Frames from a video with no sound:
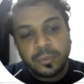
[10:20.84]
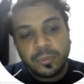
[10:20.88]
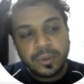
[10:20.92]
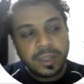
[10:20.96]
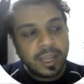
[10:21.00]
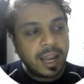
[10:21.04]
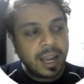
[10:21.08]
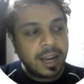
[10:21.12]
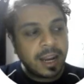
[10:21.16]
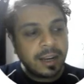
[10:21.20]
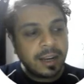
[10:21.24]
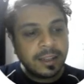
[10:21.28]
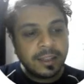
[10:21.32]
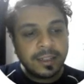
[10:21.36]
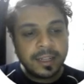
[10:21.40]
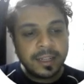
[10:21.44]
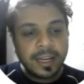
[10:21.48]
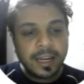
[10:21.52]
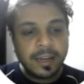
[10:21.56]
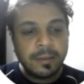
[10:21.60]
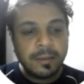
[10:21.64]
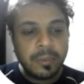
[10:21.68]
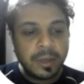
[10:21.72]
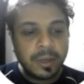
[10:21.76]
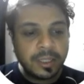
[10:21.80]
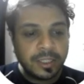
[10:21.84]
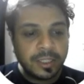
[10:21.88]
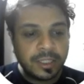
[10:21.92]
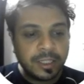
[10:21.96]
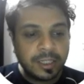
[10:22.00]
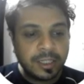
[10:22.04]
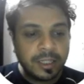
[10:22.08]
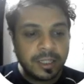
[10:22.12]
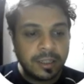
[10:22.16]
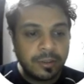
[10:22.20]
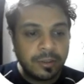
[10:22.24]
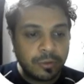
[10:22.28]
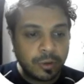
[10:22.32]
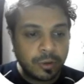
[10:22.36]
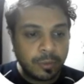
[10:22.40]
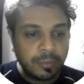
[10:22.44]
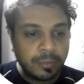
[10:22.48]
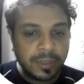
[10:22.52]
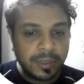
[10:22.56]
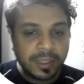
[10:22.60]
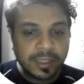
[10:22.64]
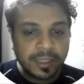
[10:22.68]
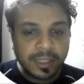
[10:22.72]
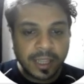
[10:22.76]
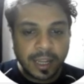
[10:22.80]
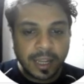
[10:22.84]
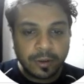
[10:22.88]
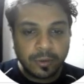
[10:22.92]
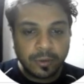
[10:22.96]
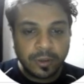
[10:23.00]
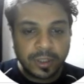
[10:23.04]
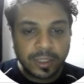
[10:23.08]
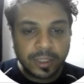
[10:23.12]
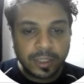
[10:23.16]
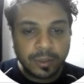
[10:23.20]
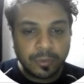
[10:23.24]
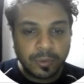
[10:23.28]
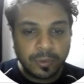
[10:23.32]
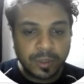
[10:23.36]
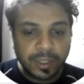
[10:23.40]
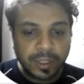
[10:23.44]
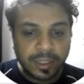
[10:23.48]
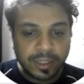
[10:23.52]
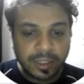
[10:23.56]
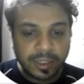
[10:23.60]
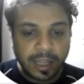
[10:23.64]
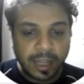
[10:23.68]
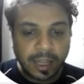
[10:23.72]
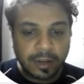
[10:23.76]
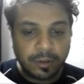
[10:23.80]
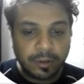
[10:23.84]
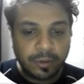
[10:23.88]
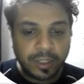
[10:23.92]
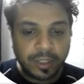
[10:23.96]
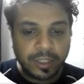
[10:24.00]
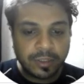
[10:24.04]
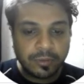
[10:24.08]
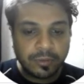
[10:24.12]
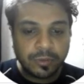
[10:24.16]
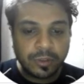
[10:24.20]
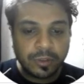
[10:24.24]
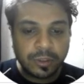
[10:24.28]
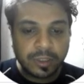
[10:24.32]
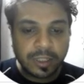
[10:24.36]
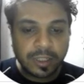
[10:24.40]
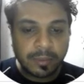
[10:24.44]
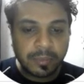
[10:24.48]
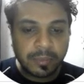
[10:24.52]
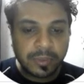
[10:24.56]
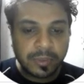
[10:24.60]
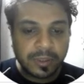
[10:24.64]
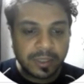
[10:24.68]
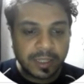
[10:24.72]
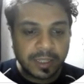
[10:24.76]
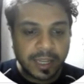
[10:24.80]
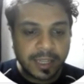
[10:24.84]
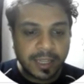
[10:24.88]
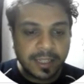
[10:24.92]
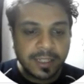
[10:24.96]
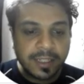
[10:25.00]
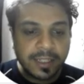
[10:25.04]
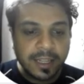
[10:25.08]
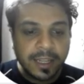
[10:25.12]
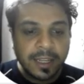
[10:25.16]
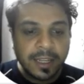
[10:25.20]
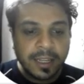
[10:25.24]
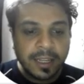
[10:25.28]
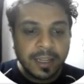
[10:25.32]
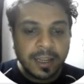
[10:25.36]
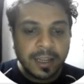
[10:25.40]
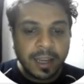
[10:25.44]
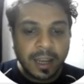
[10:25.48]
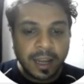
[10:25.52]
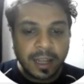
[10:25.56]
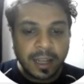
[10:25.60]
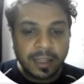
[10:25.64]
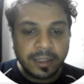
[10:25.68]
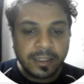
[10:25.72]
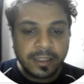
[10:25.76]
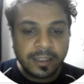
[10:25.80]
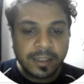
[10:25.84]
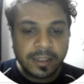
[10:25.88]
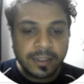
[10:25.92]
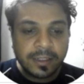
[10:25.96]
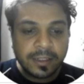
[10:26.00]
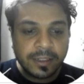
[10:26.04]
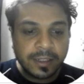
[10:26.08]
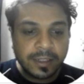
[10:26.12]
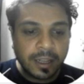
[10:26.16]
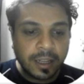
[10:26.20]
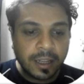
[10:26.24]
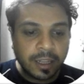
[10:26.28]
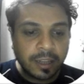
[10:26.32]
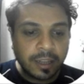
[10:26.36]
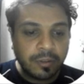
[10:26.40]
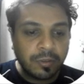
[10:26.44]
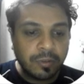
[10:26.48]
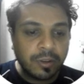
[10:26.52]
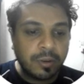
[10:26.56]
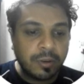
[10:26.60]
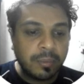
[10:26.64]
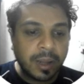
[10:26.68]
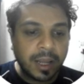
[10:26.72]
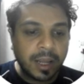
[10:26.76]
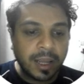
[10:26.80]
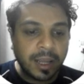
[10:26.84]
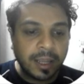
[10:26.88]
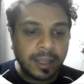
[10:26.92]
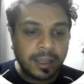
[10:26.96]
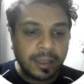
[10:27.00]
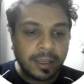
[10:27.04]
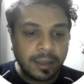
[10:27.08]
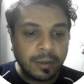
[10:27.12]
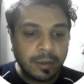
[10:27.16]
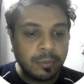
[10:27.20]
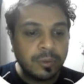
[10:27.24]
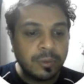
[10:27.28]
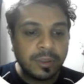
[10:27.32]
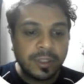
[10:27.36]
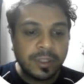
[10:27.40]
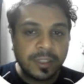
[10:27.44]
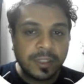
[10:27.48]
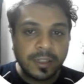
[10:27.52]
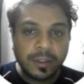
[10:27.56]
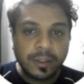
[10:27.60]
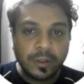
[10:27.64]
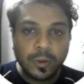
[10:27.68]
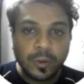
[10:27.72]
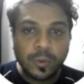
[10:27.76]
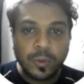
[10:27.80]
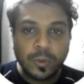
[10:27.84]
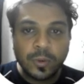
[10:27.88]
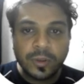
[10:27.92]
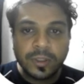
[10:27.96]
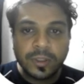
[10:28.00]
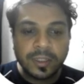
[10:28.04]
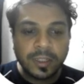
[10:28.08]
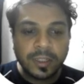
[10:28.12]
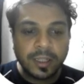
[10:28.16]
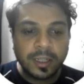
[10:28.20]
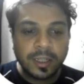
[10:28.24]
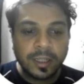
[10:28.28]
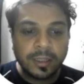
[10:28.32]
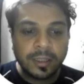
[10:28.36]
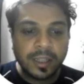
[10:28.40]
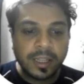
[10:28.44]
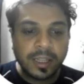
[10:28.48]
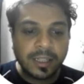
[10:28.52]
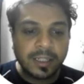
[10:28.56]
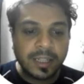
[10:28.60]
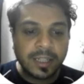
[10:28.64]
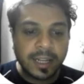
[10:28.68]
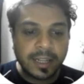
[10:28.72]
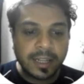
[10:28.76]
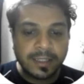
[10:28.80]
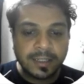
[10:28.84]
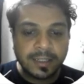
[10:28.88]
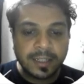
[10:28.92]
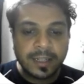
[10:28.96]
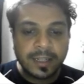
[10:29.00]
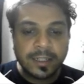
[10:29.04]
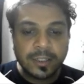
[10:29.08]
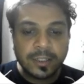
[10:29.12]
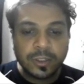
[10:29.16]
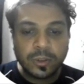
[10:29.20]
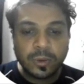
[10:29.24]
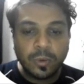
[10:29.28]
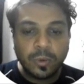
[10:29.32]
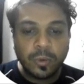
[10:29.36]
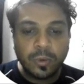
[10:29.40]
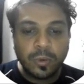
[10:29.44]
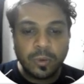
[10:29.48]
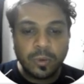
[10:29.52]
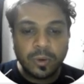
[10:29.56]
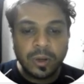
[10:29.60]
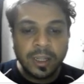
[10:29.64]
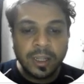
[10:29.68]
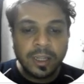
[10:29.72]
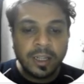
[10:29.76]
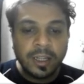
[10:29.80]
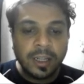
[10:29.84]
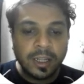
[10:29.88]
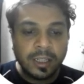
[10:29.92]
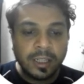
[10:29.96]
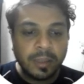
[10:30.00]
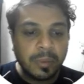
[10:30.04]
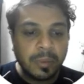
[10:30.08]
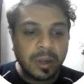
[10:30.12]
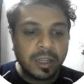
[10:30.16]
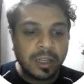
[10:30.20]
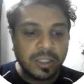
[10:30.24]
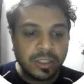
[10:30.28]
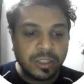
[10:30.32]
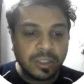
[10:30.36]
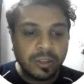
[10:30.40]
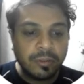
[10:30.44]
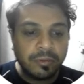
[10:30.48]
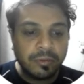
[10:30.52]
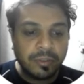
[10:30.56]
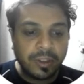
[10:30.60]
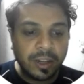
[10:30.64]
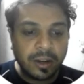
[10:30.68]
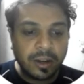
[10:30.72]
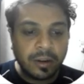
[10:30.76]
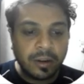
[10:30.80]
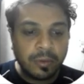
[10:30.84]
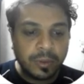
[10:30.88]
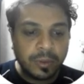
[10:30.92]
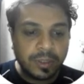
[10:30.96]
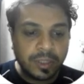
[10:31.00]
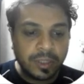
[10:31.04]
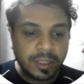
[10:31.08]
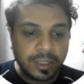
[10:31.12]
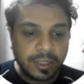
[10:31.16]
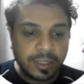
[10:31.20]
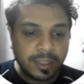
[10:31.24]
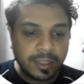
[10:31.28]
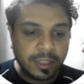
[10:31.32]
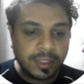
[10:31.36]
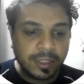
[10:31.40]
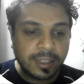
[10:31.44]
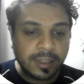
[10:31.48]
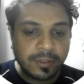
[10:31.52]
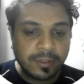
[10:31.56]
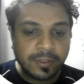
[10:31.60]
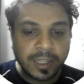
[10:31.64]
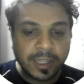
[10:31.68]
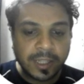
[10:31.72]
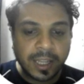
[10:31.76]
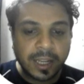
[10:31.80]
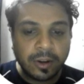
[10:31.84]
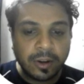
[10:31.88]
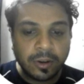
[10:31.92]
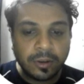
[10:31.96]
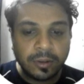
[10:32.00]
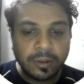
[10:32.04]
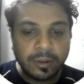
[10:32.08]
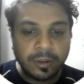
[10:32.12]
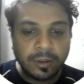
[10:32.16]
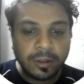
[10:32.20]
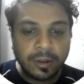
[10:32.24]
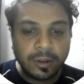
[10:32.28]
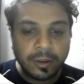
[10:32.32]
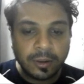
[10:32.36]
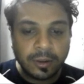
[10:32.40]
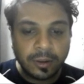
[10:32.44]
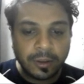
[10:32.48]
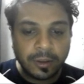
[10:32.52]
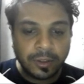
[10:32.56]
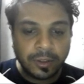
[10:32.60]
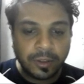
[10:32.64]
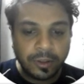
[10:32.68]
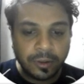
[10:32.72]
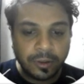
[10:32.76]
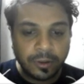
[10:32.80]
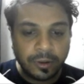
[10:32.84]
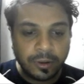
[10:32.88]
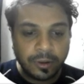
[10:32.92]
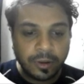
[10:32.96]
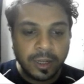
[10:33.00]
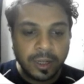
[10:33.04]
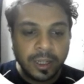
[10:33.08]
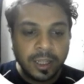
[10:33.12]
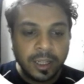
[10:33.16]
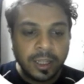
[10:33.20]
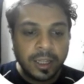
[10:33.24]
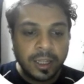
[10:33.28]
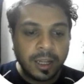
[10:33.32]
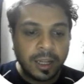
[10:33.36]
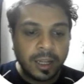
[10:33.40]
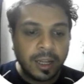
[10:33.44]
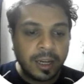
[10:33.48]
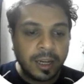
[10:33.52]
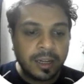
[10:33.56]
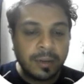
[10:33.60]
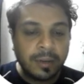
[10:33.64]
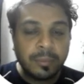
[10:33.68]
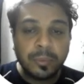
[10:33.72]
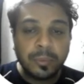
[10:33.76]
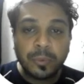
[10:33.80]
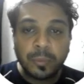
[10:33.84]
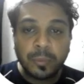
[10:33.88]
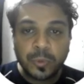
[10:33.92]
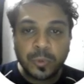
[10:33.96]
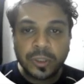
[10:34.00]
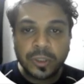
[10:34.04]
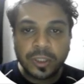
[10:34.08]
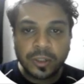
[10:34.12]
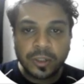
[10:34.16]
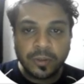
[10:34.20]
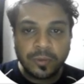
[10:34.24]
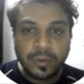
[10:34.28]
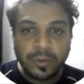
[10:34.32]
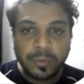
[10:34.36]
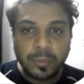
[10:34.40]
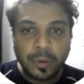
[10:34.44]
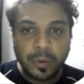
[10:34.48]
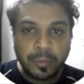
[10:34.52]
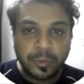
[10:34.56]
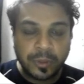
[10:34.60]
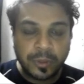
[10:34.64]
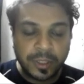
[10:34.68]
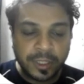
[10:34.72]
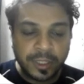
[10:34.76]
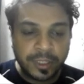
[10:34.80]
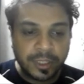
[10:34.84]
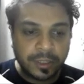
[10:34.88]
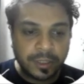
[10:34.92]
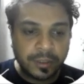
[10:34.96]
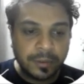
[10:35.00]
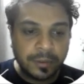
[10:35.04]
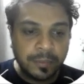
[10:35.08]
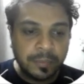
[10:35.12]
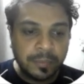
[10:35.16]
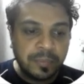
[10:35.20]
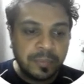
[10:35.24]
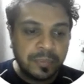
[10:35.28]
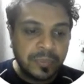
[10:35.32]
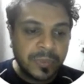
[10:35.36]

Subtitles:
we had the daily budget from this calculation, which is the calculation for sample size, and this is given by this includes things like Z score, the margin of error, which is this epsilon here, and the proportion of the population.